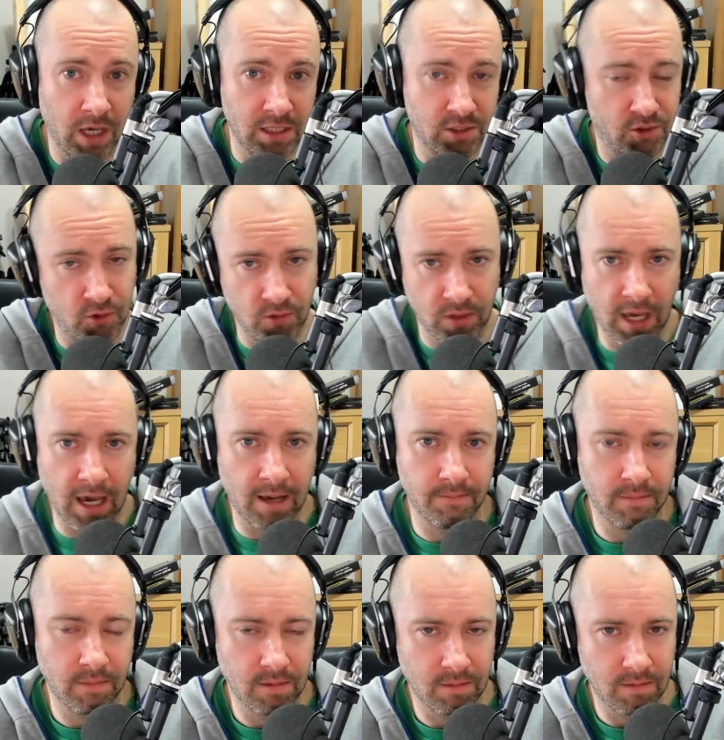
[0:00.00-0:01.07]
do this, do that.
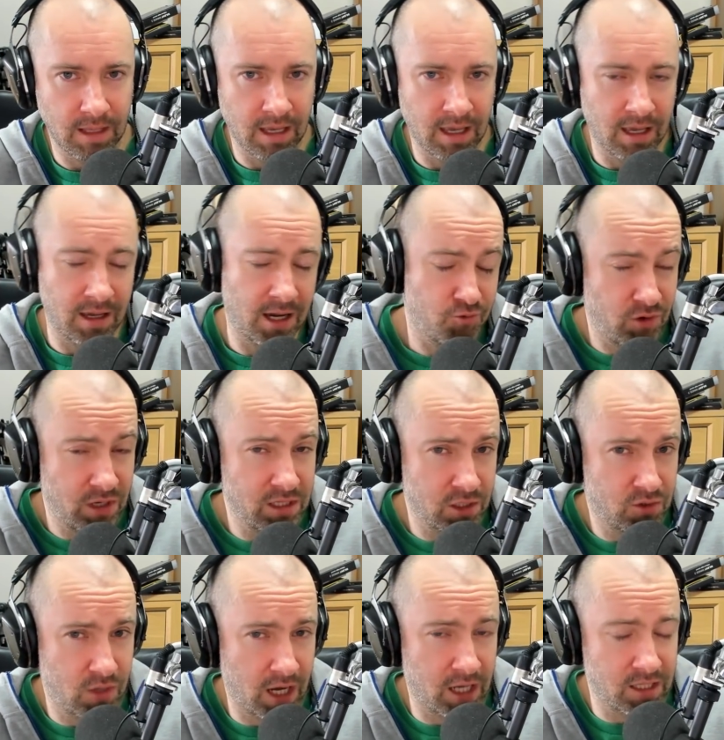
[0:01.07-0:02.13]
I
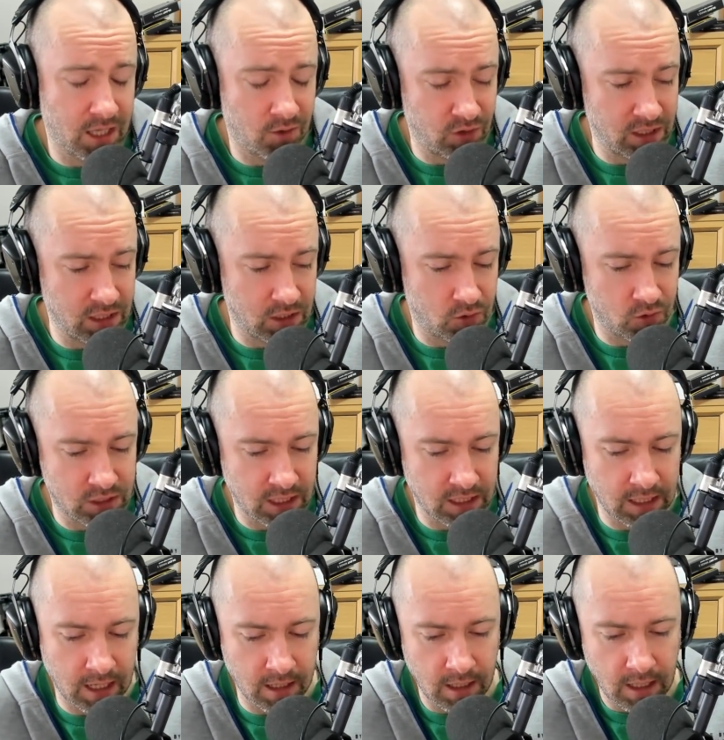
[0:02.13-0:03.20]
really, I, I really do say
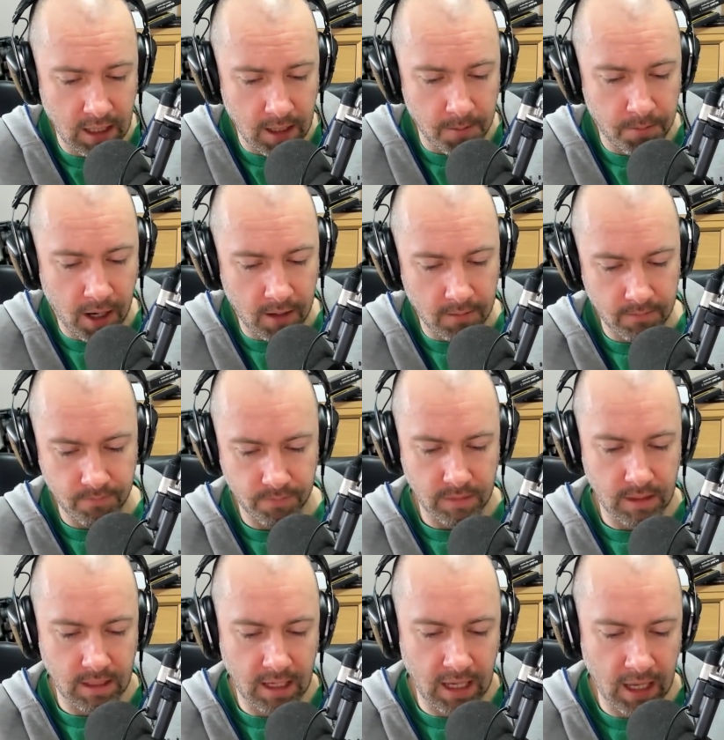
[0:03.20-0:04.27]
that. But
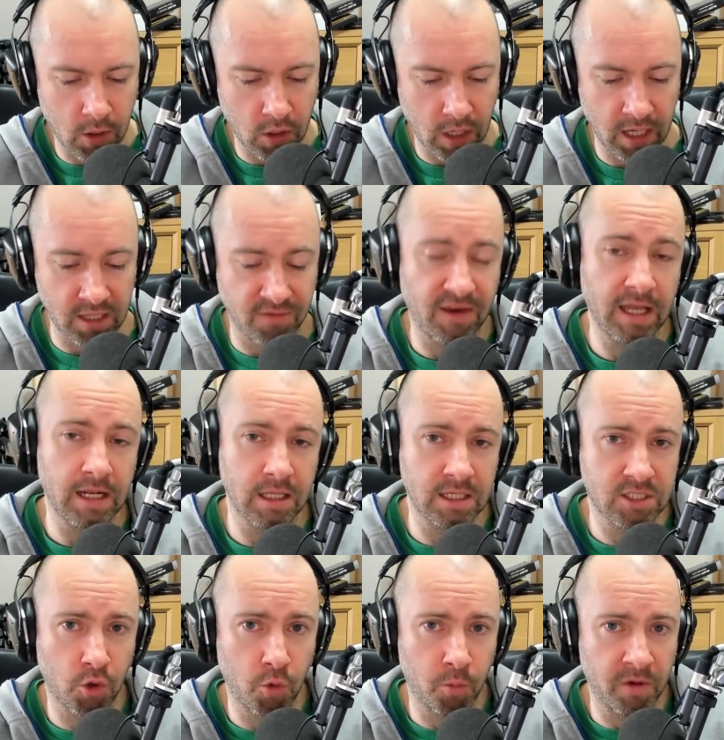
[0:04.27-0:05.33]
at the very
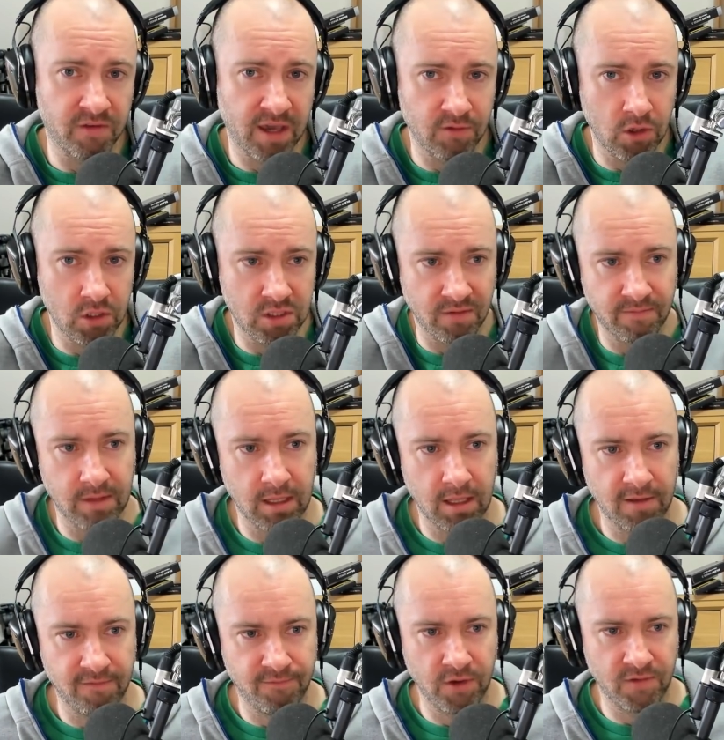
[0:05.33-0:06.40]
least, I hope I've given you some
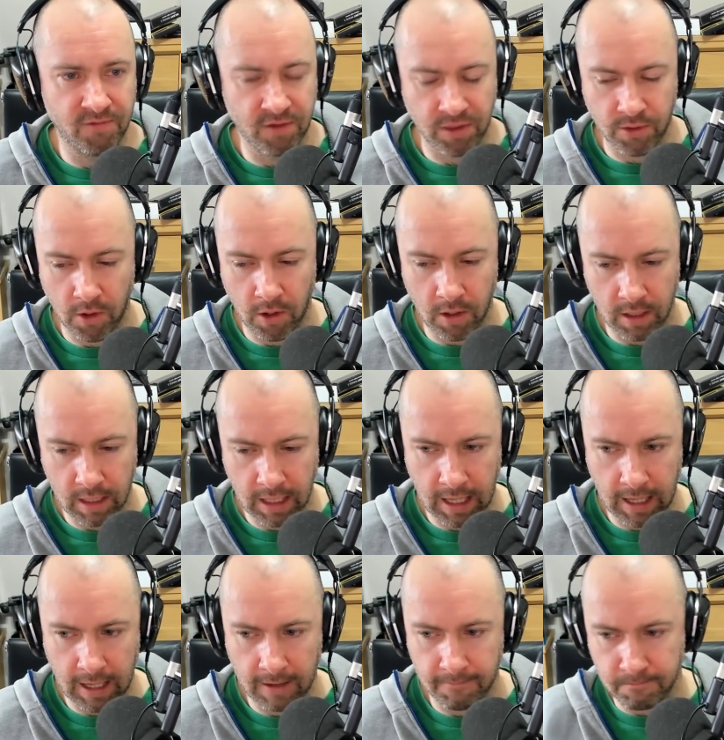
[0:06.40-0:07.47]
food for thought.
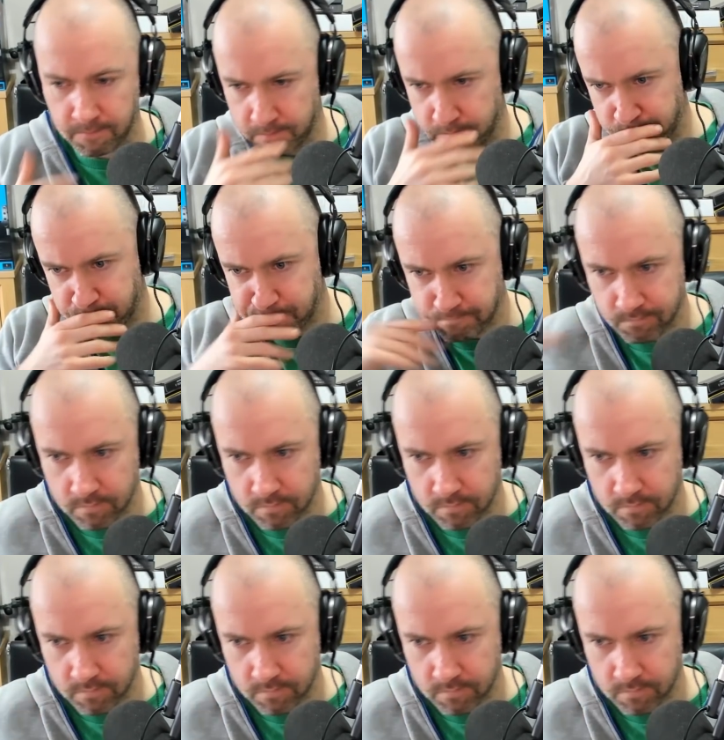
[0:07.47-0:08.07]
Um,